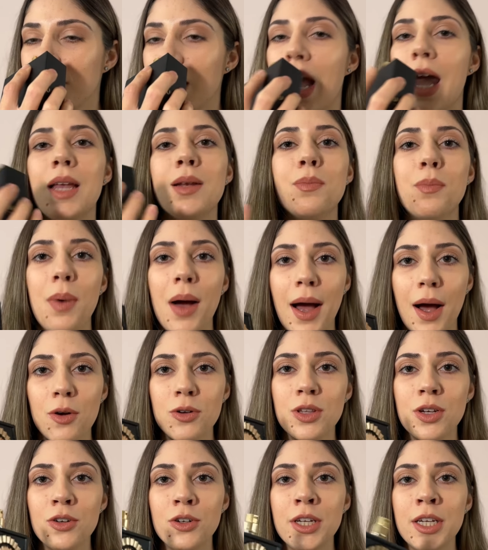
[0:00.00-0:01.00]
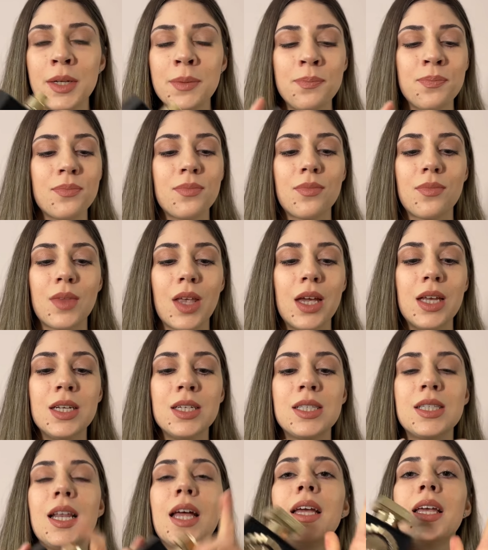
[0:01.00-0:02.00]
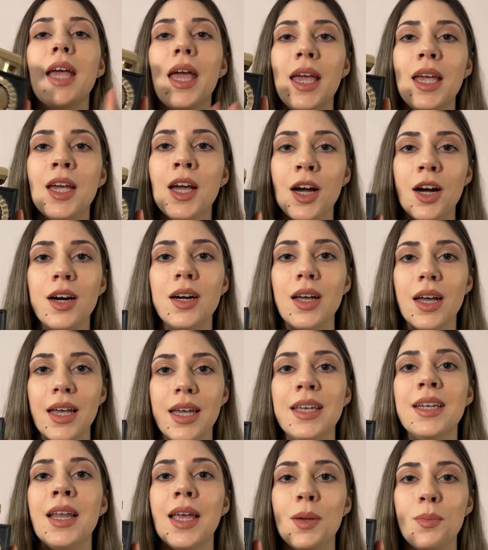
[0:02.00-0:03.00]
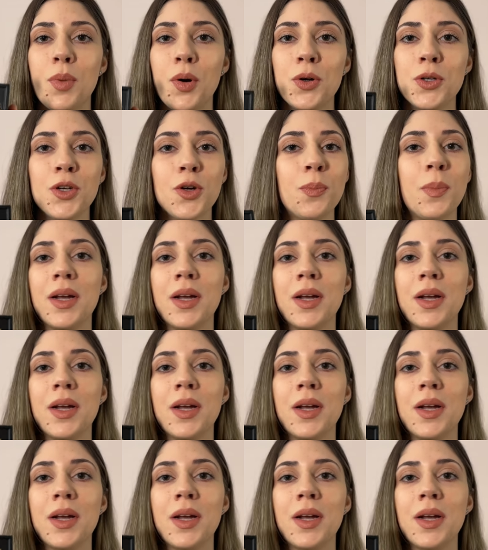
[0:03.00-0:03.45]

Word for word: and powdery. It is like a hug in a bottle,